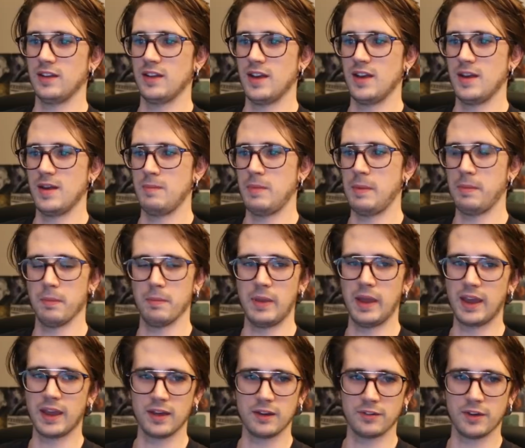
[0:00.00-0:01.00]
people
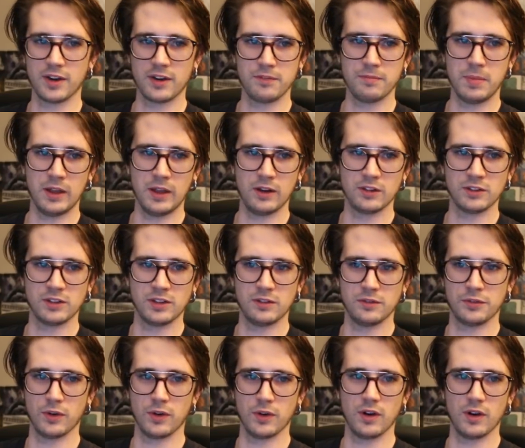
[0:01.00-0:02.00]
making fun of Peterson
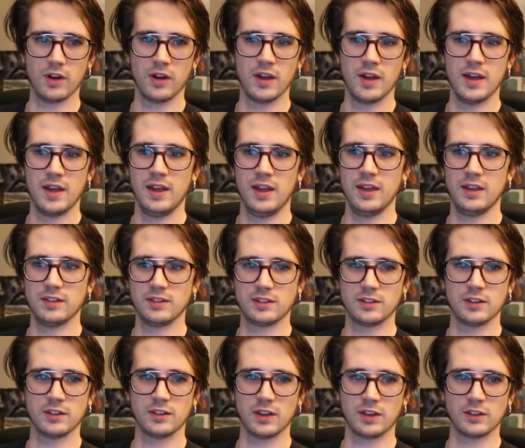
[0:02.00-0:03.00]
for his
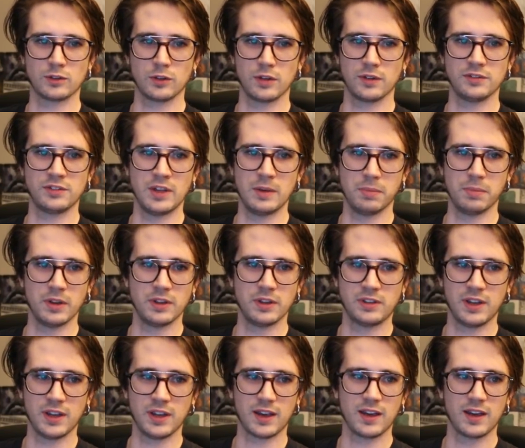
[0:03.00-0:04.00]
like sort of
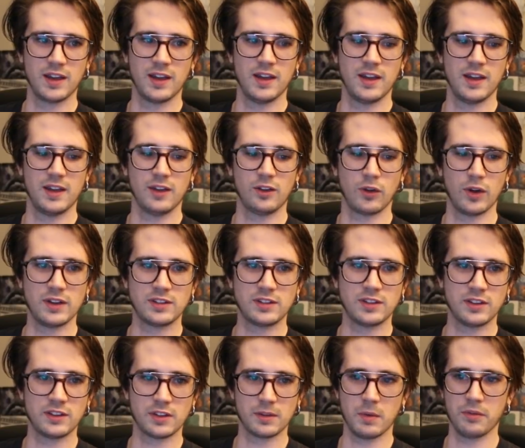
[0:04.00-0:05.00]
simplistic
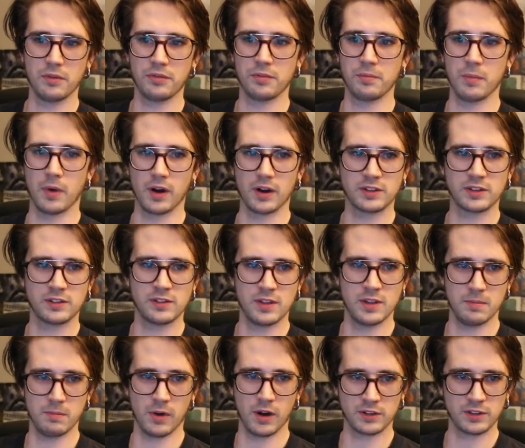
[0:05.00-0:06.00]
criticism of the
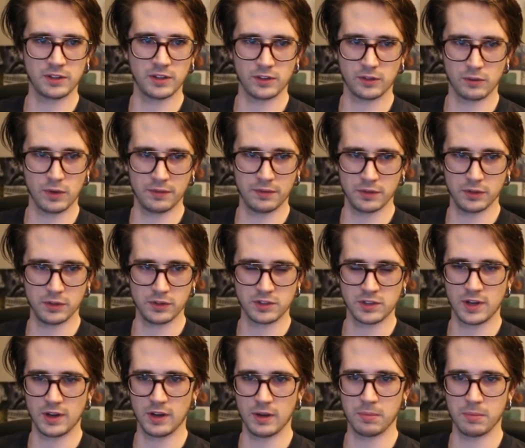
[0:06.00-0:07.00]
Marxist
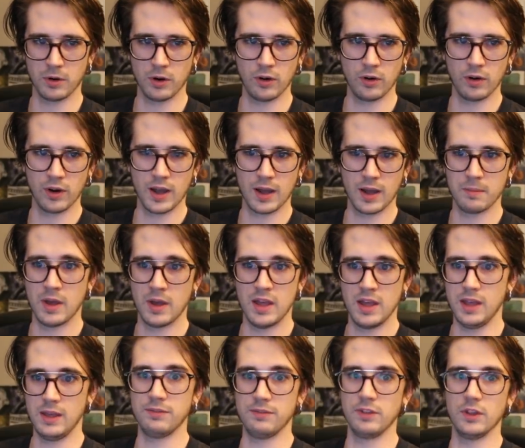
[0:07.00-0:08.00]
revolutionary program,
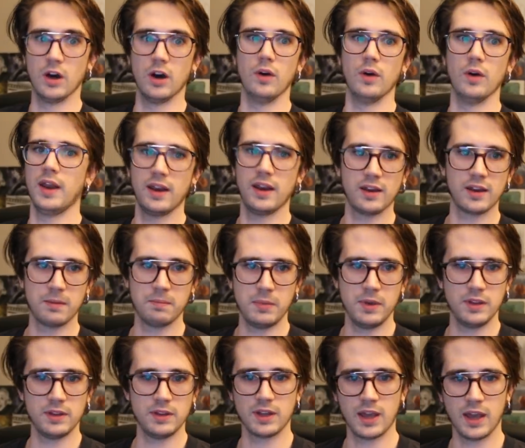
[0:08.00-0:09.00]
even though it ended up
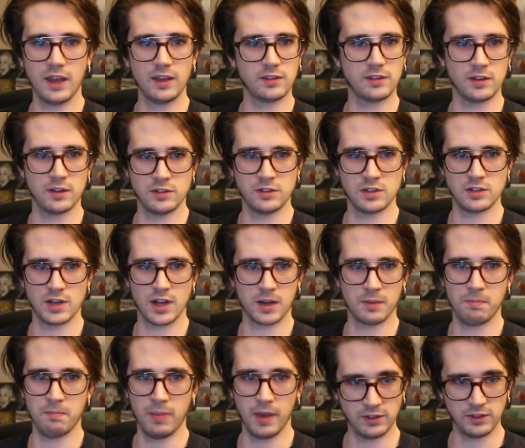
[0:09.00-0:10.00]
being the case that
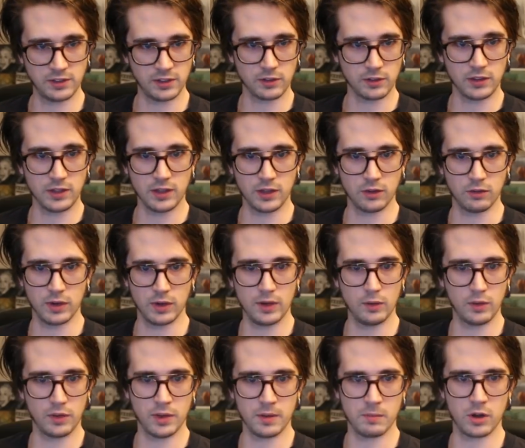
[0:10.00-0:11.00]
Zizek basically agreed
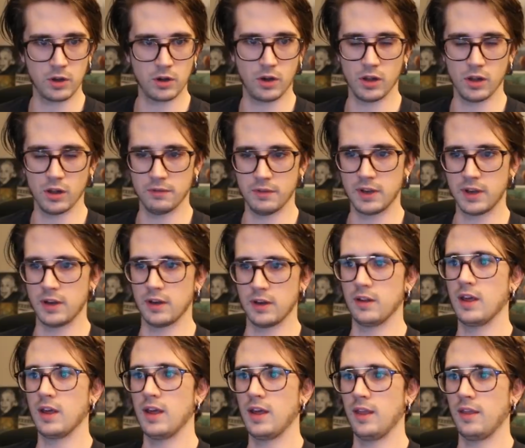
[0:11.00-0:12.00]
with him on all of it, and
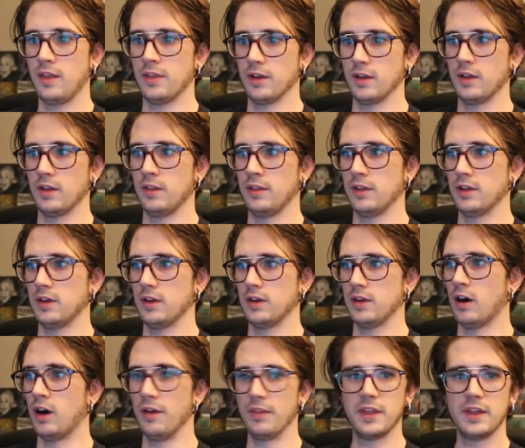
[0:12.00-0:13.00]
the
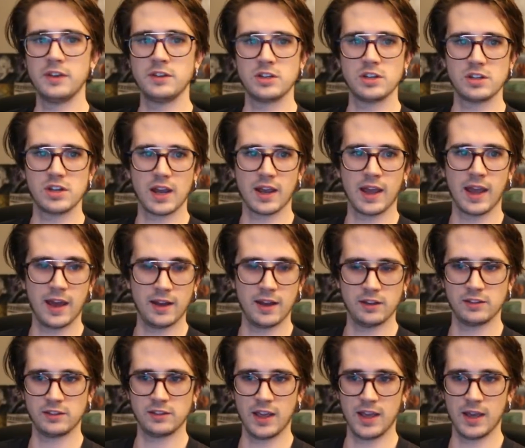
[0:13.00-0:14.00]
all that Zizek had to
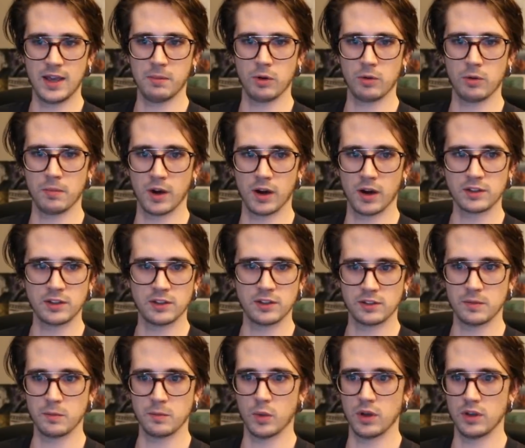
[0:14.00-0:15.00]
say about
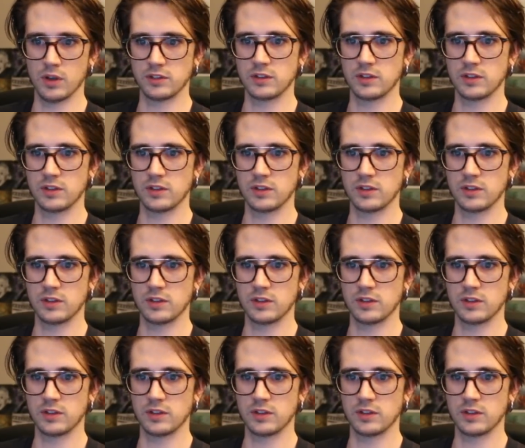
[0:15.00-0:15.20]
Marxism was,